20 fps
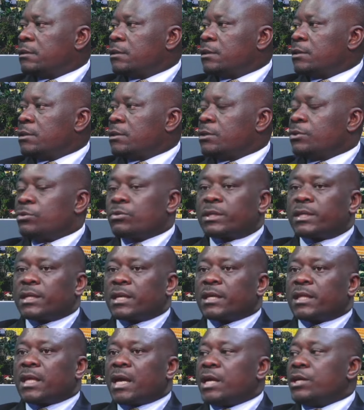You think
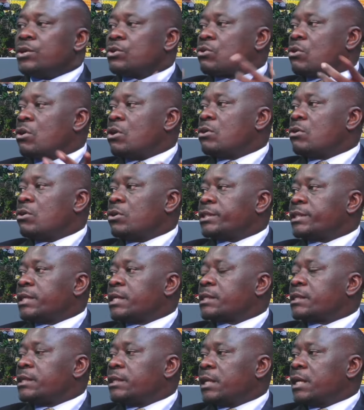they are in Congo
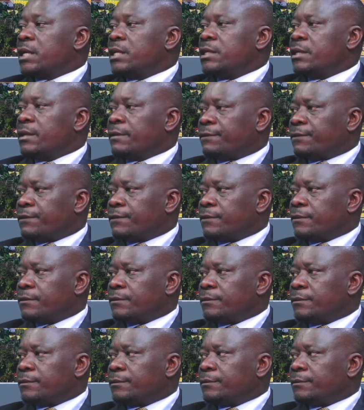chasing ADF.
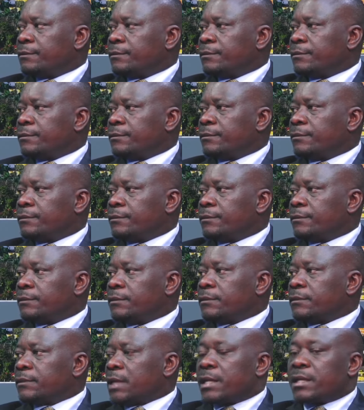
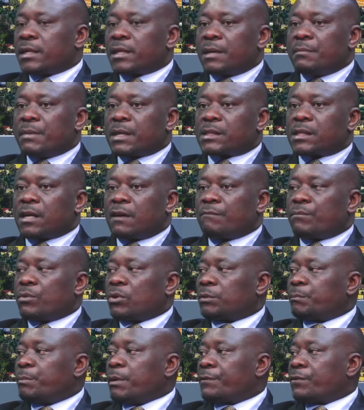I think they must have brought
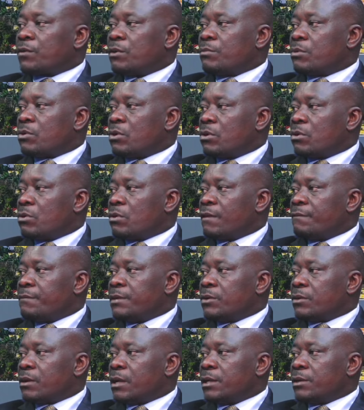people from Congo who have been
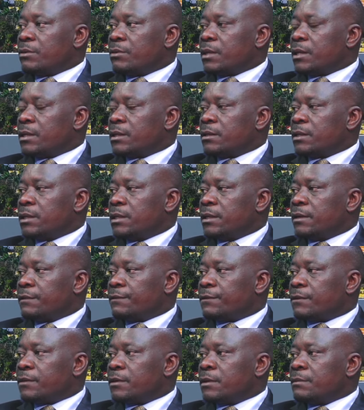running with the ADF.
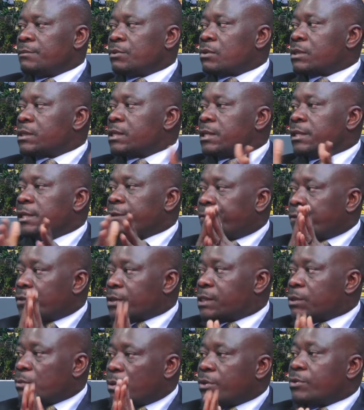Because the force
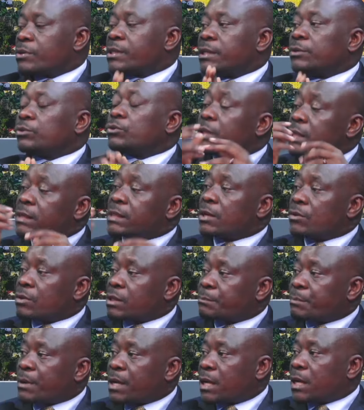they were using just arrest
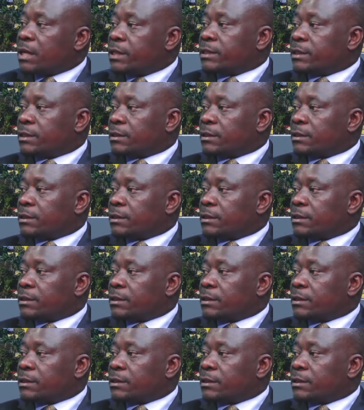placards.